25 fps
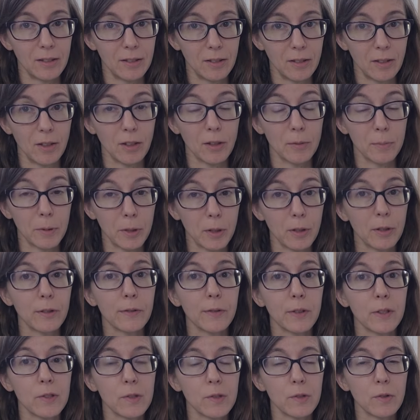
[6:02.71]
are part
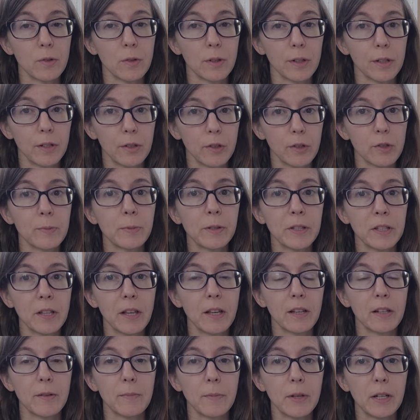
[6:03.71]
of the story, and I'll explain
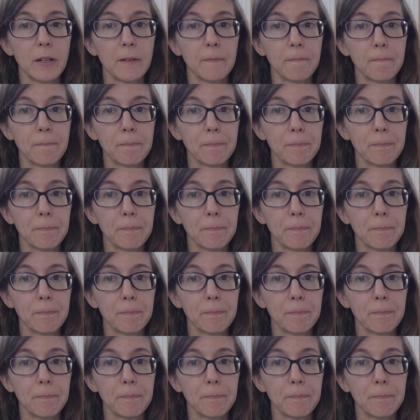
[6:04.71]
that in a minute.